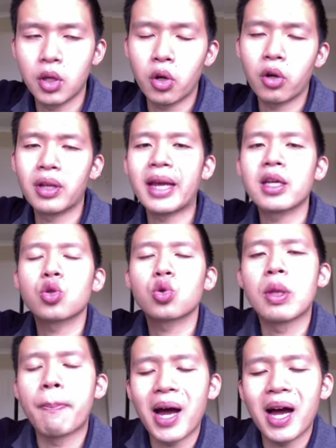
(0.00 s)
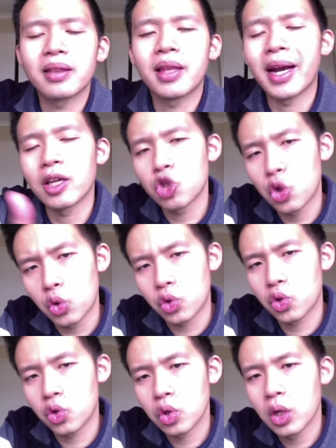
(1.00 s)
You know, that is the part that I
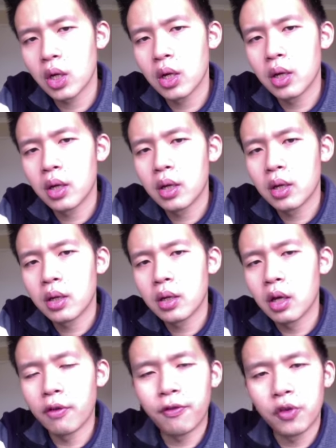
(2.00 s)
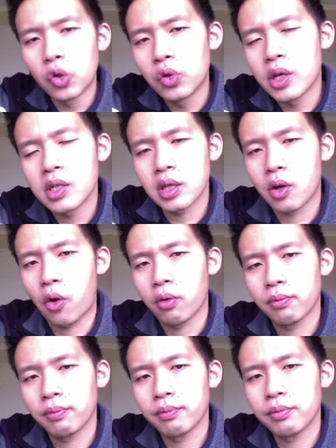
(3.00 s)
choose a few years
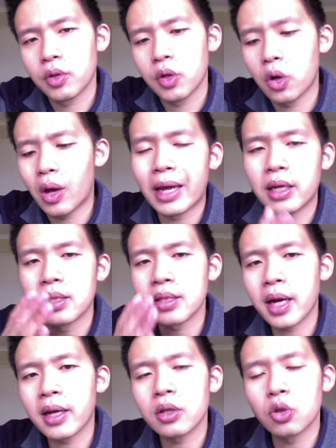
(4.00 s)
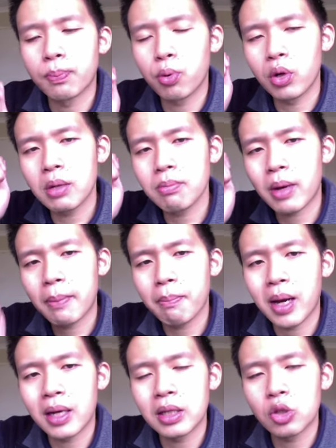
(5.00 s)
ago. You know, I decided to put in my
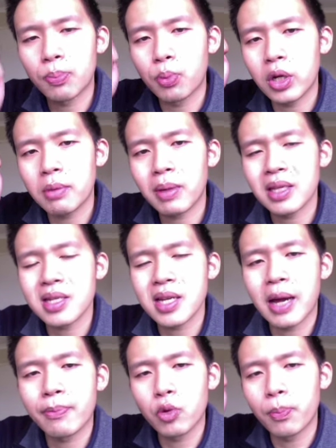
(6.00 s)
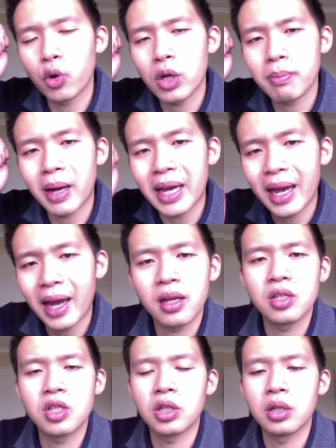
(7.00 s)
money, to put in my time, to put in my
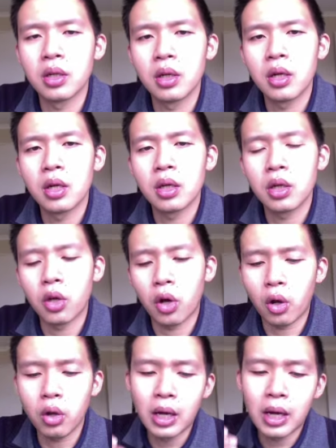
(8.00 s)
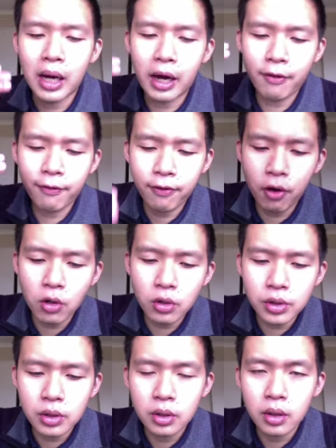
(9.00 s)
energy. You know, I
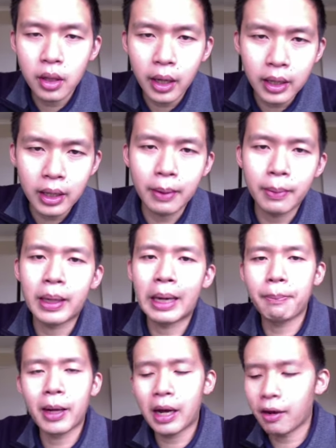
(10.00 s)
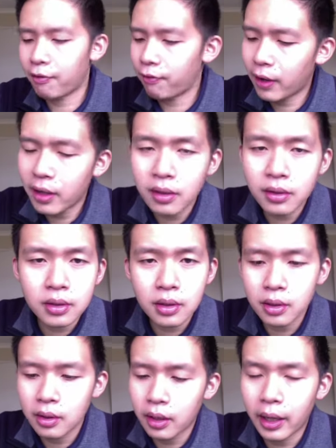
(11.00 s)
fall and I get, I fell
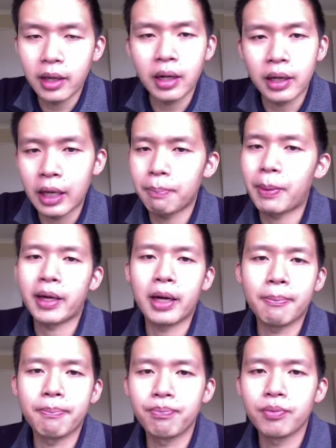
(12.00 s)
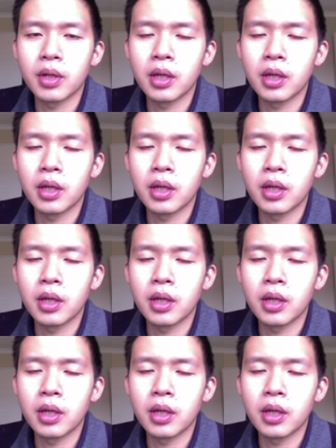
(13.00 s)
and I get back up.